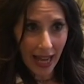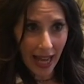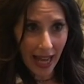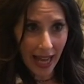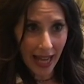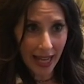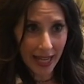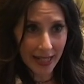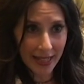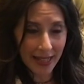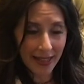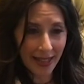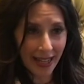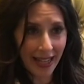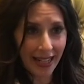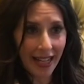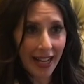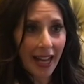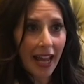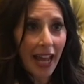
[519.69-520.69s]
and
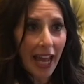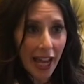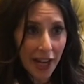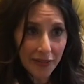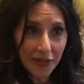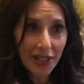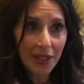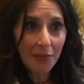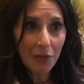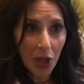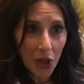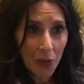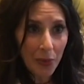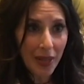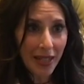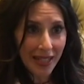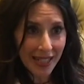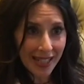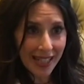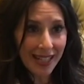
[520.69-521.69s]
that every
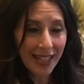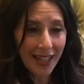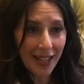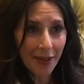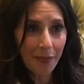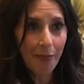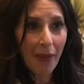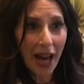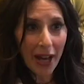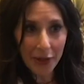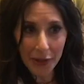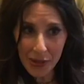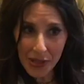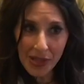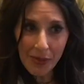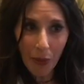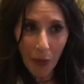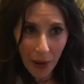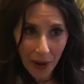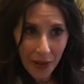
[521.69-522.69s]
moment matters
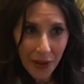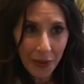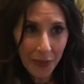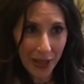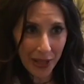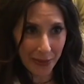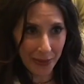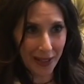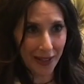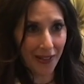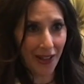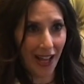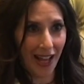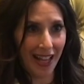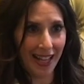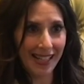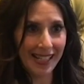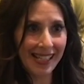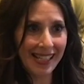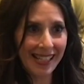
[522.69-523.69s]
more than we
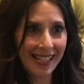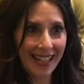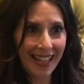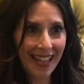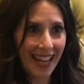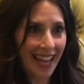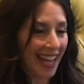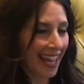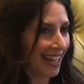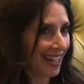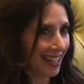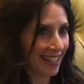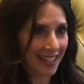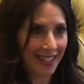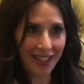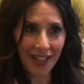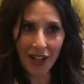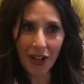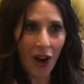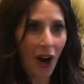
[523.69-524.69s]
realize, and
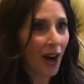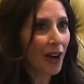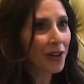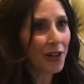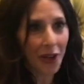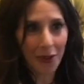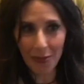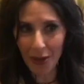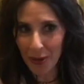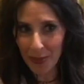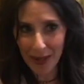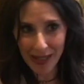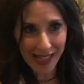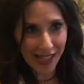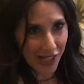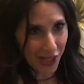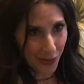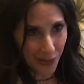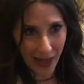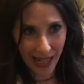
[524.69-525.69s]
there are no moments
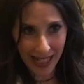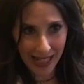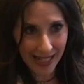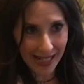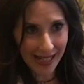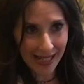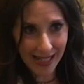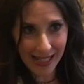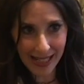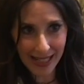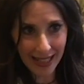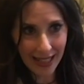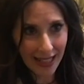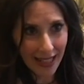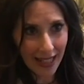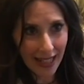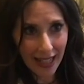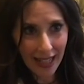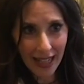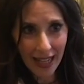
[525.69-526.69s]
to waste.
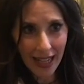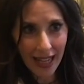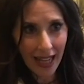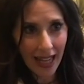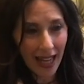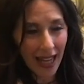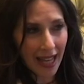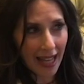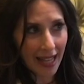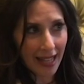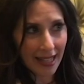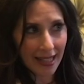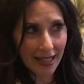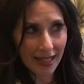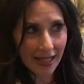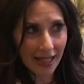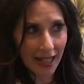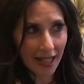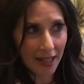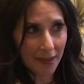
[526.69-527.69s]

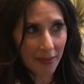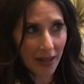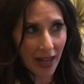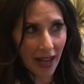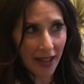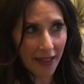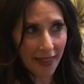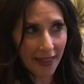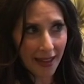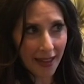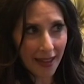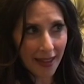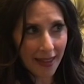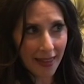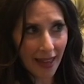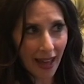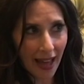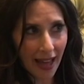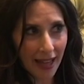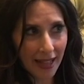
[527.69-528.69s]
And I think
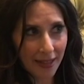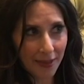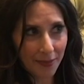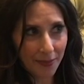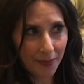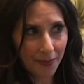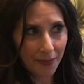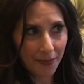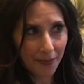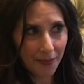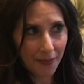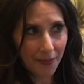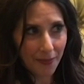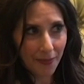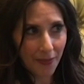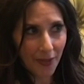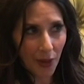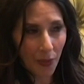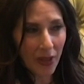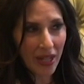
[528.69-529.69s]
that
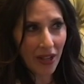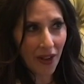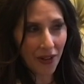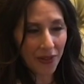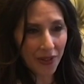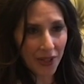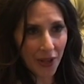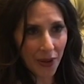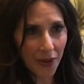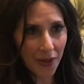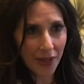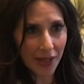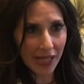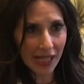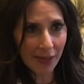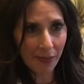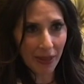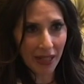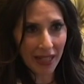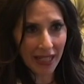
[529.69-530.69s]
we all know this,
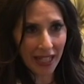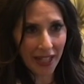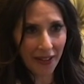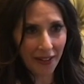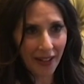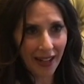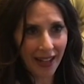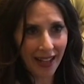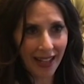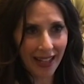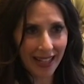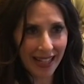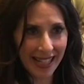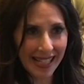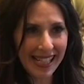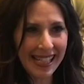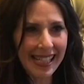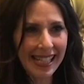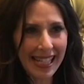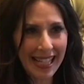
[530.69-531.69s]
but hearing it and
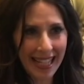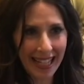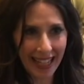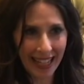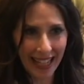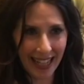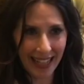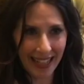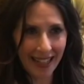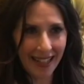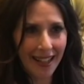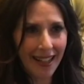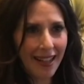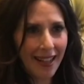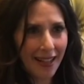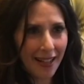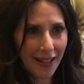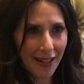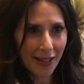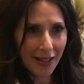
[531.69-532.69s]
seeing it
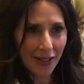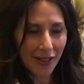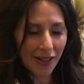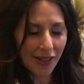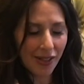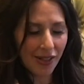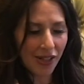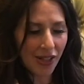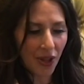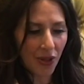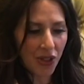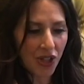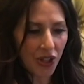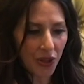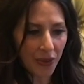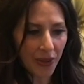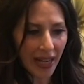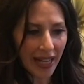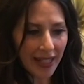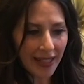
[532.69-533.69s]
so
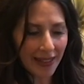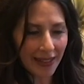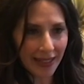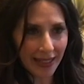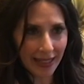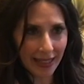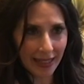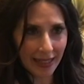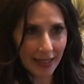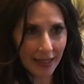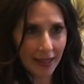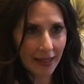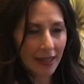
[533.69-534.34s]
directly,